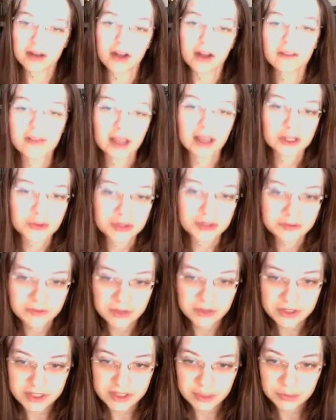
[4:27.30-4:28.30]
on that tree, for
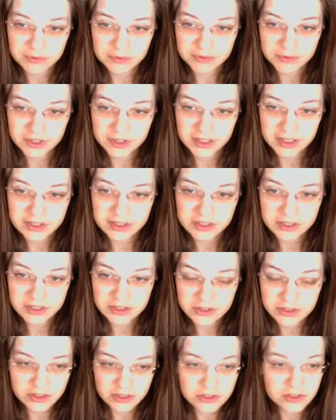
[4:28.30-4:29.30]
example, for the
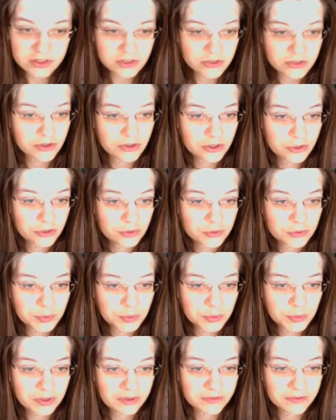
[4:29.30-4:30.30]
existence. So the huge
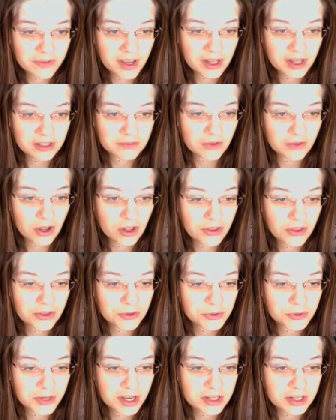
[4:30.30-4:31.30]
ripple effect of all the
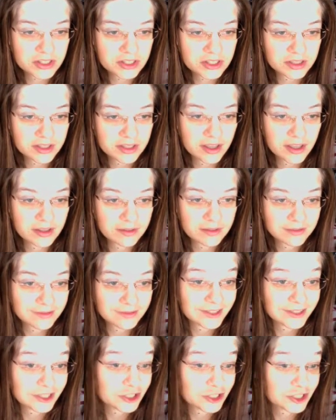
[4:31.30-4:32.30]
creation that
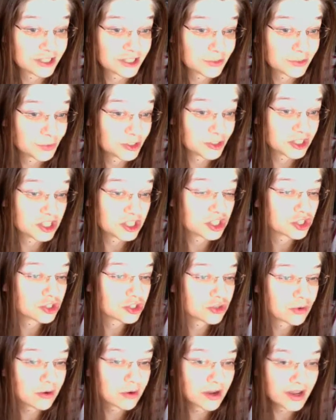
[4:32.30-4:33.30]
just was
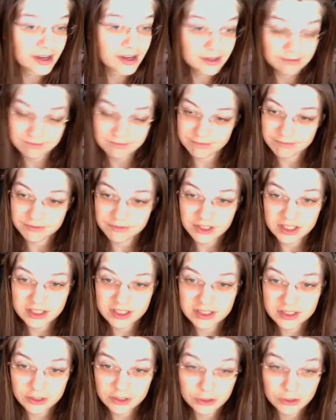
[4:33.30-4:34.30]
destroyed
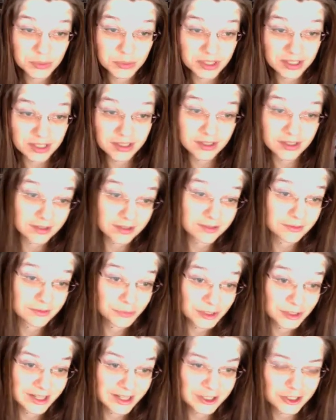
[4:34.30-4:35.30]
could be and
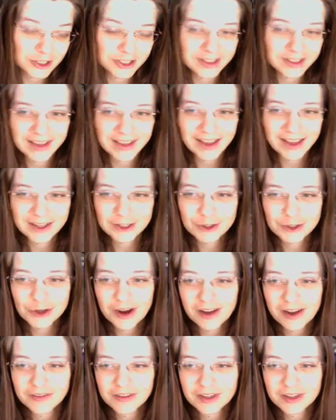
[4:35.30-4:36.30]
potentially
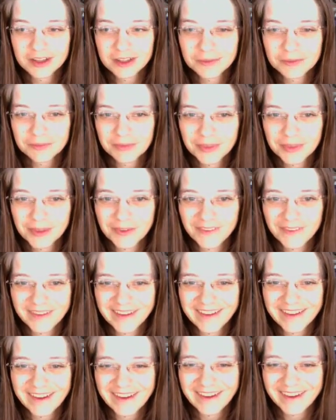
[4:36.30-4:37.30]
catastrophic.
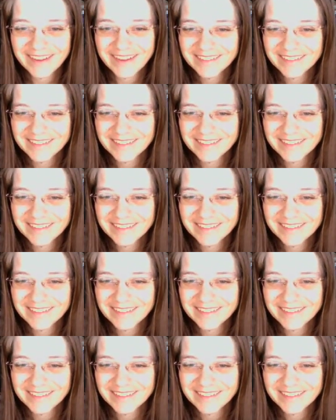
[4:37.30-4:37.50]
Okay.